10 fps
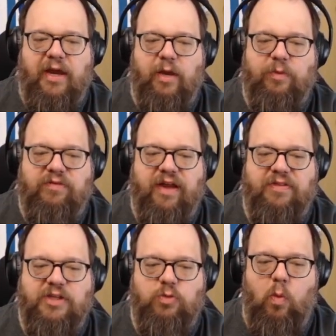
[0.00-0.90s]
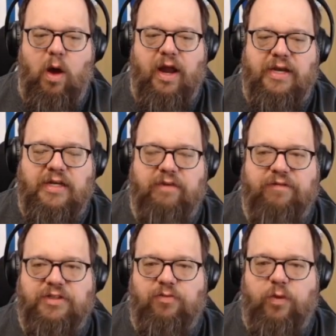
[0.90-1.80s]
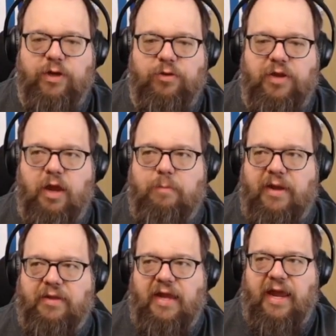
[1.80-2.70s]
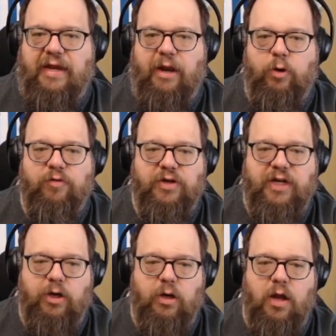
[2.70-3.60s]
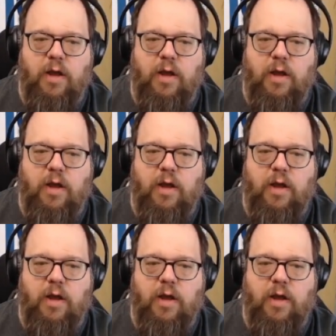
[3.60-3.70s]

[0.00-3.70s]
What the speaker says: And we've got this wide defensive winger, Leon Bailey, hanging out over here,